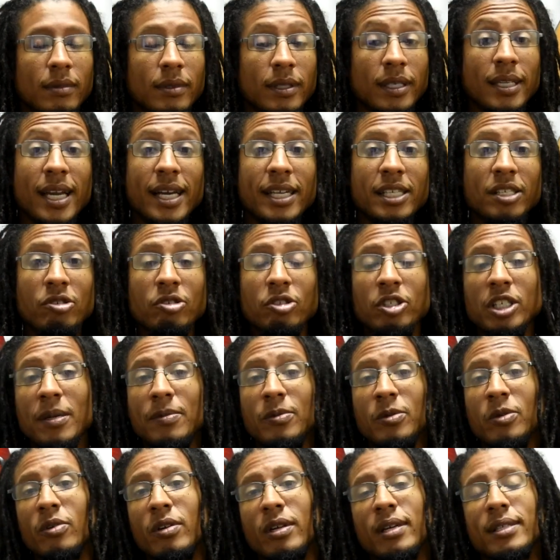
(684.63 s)
The next 2
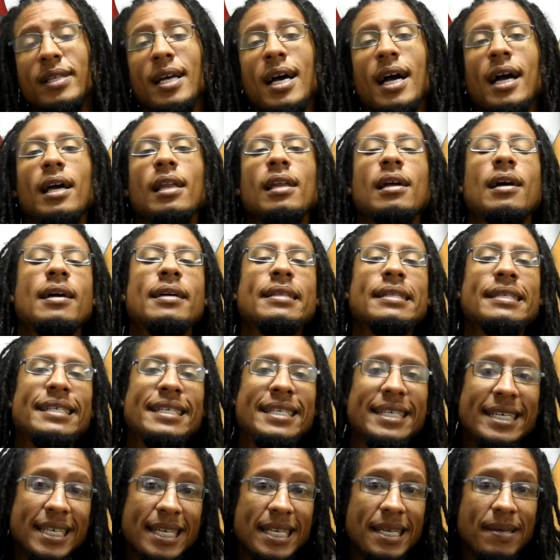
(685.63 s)
shapes we're going to tackle are
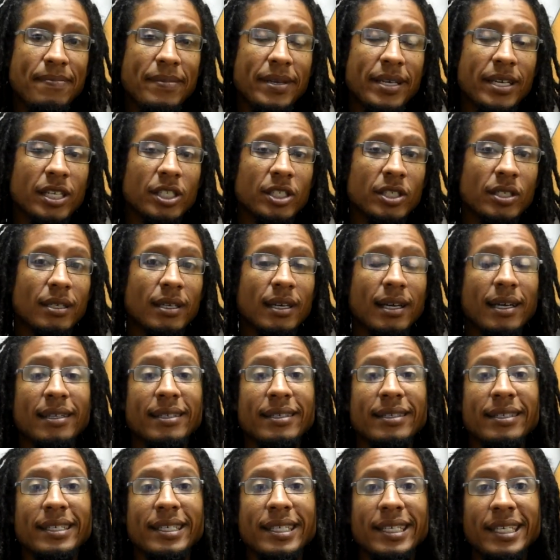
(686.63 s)
the E major
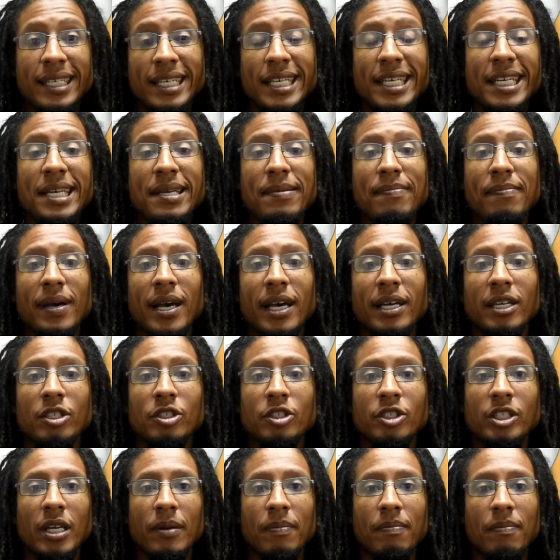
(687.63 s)
and the E
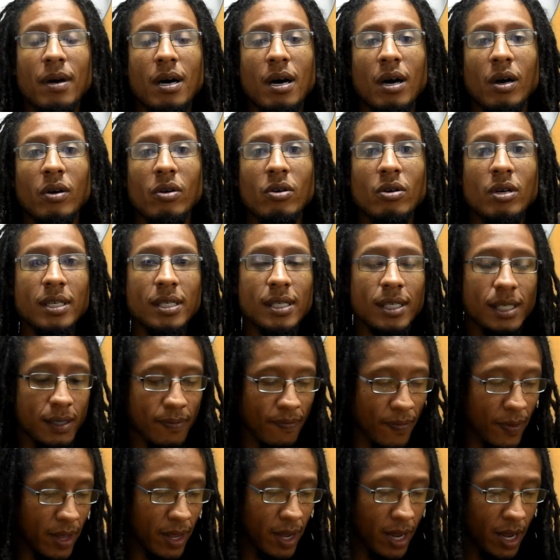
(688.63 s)
minor shape bar
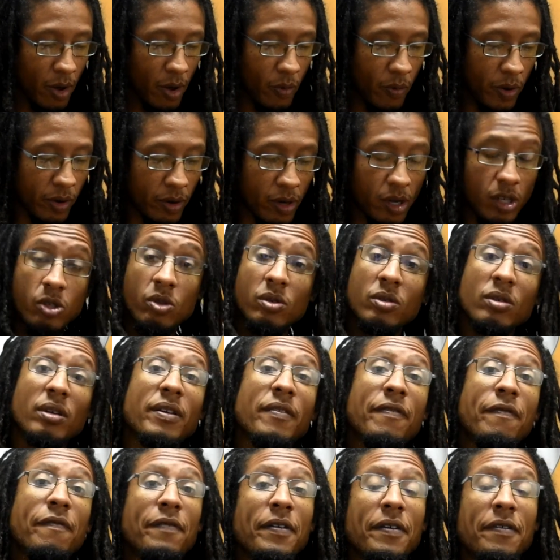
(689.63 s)
chords. We're going to do it
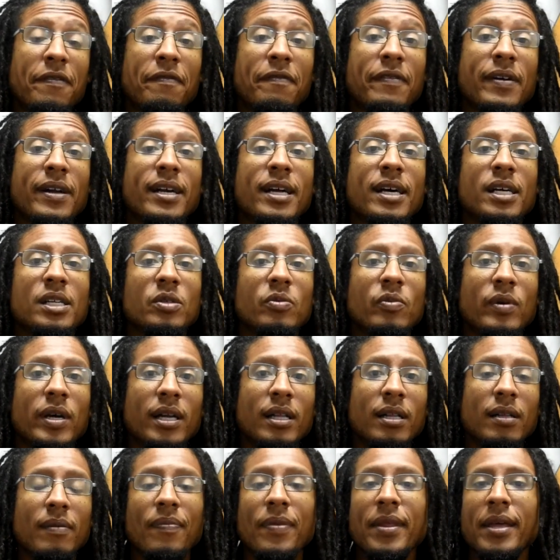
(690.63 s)
on the 5th fret as
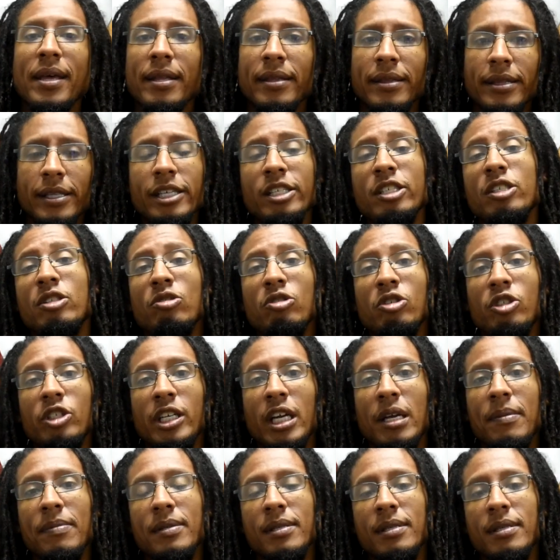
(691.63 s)
well. These 2
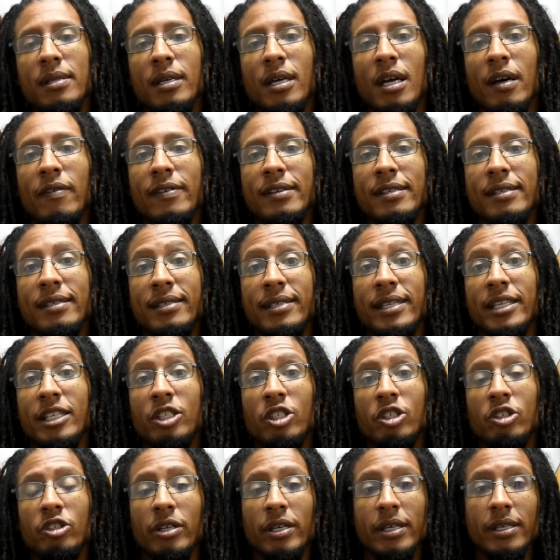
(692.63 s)
shapes cover
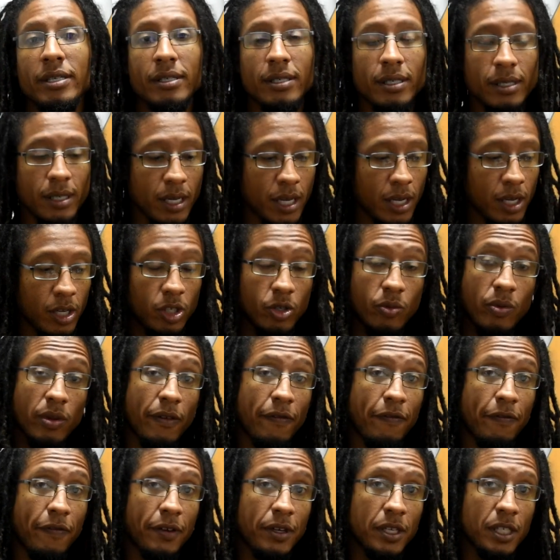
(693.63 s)
6 strings. So with
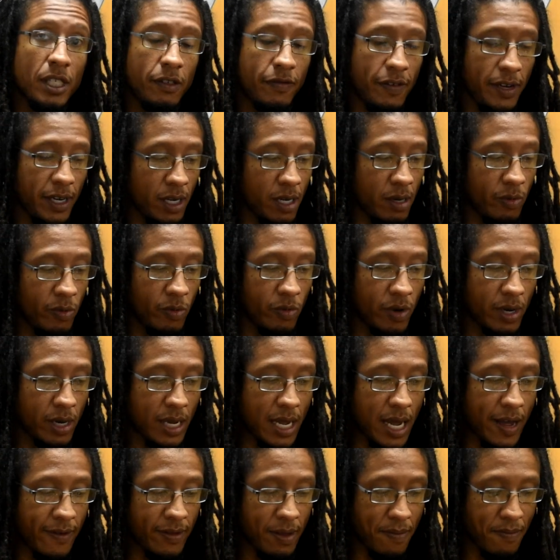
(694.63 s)
the first finger, we want
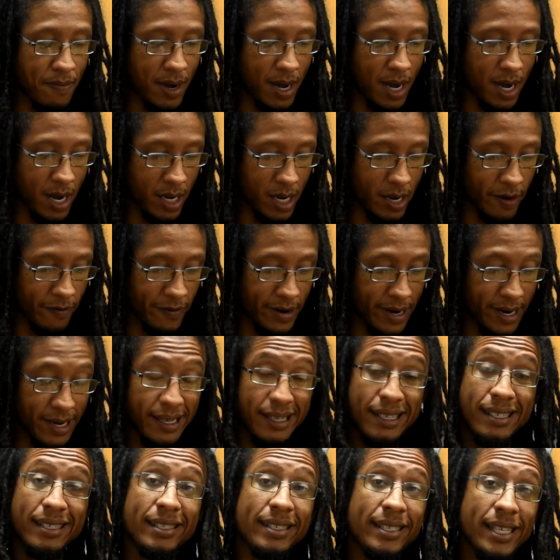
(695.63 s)
to have the bar
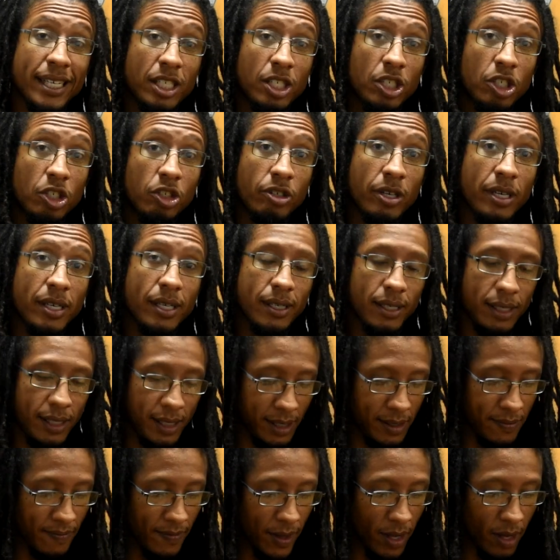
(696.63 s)
covering 6
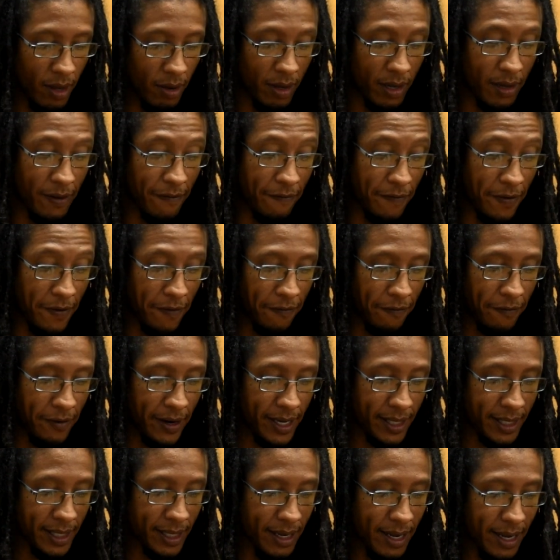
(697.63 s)
strings on the 5th
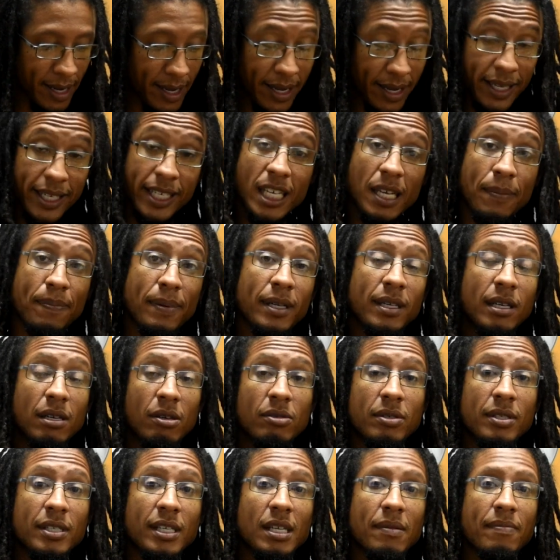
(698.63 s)
fret. Keep it
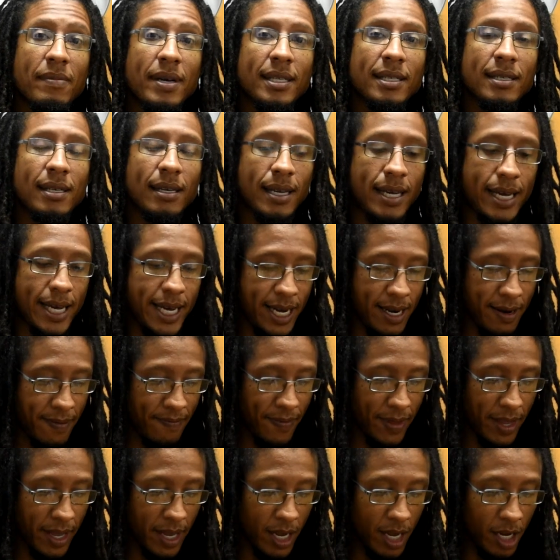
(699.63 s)
close to the metal
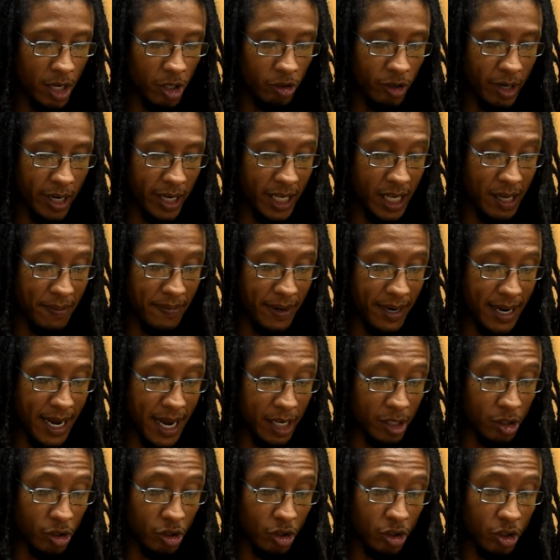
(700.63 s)
line. Try to keep it
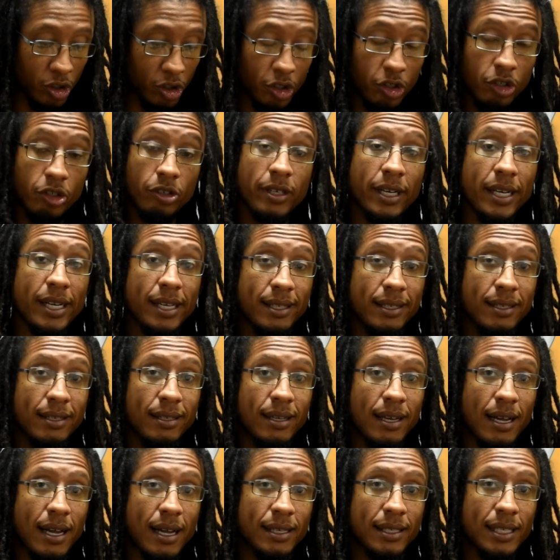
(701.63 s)
as straight
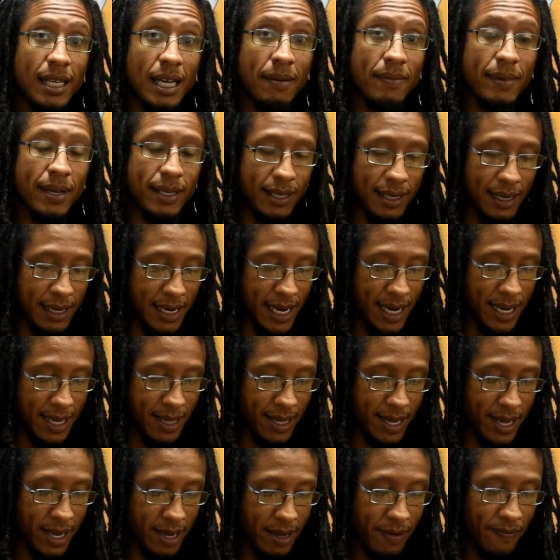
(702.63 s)
as that metal
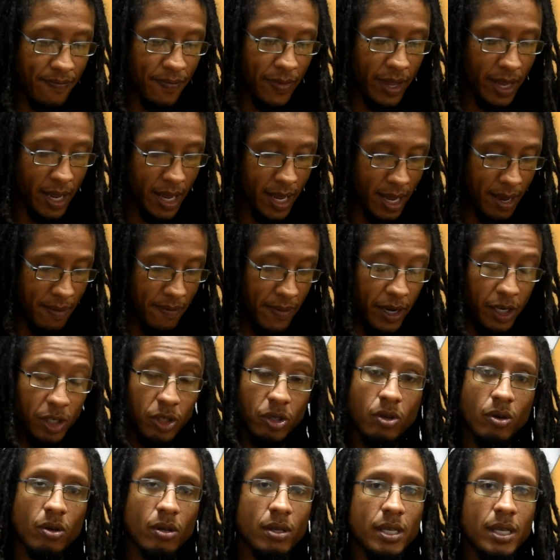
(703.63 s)
line there. Make
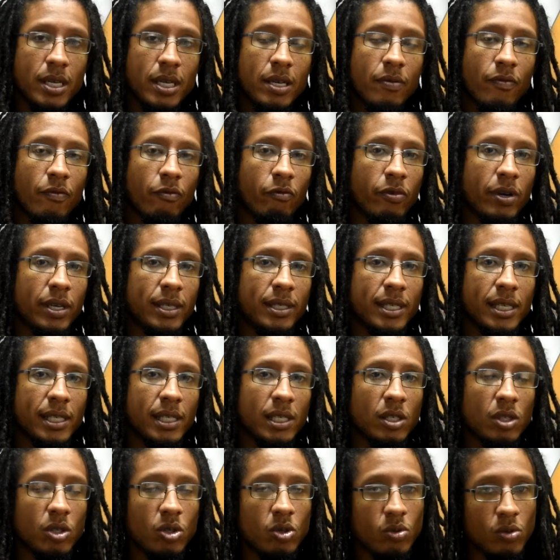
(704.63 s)
sure the wrist
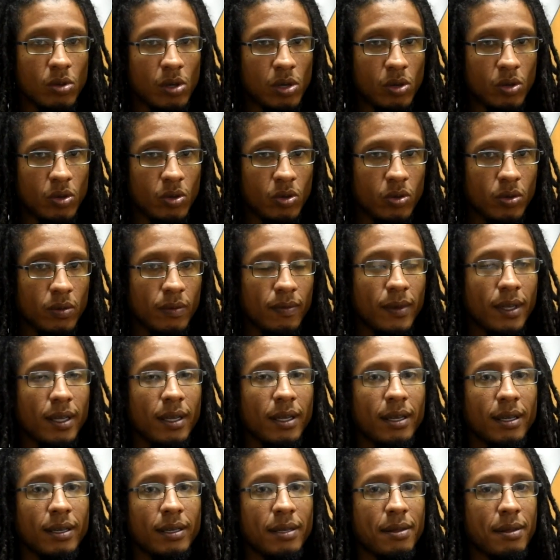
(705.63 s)
isn't too low,
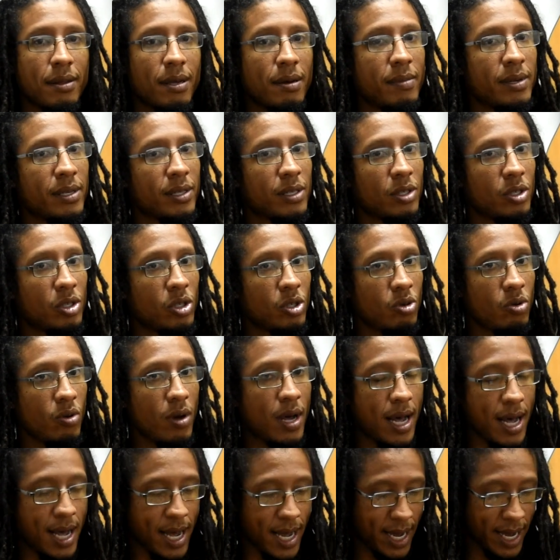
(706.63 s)
the thumb isn't too
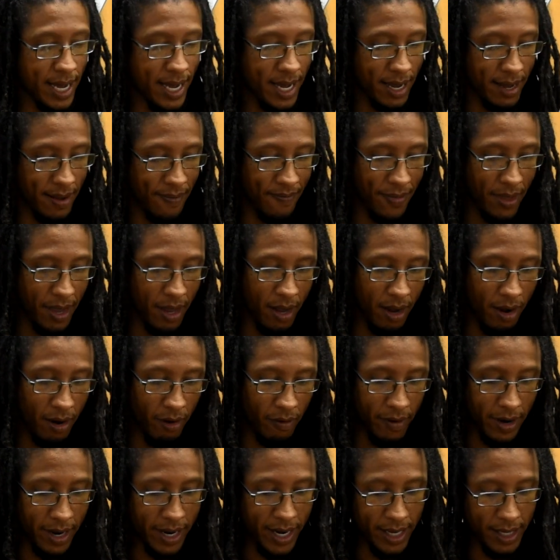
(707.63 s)
high,
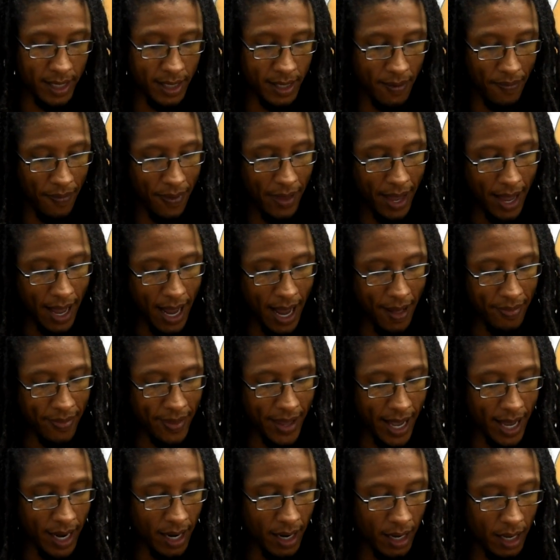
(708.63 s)
right?
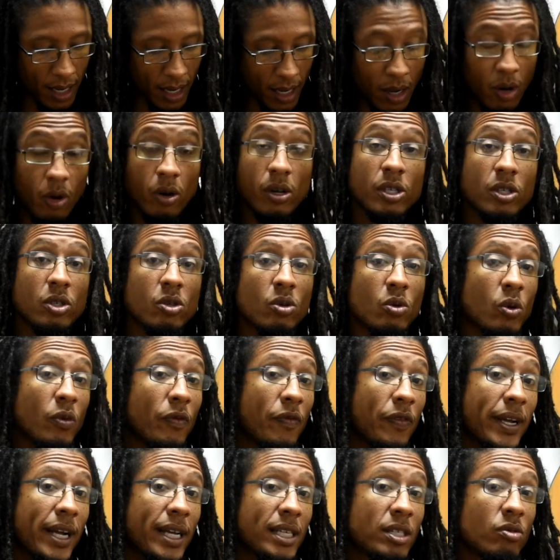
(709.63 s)
And then also
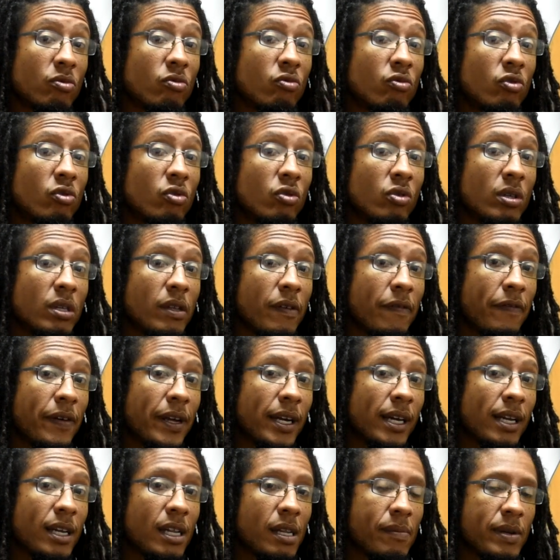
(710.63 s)
don't forget to roll the
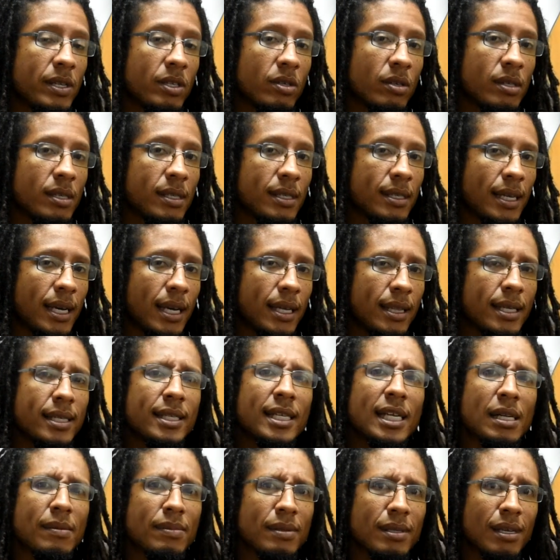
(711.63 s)
finger a little bit on the side.
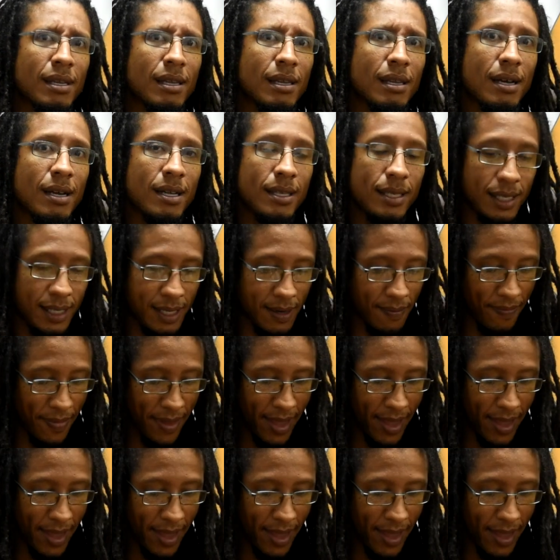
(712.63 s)
This helps a lot.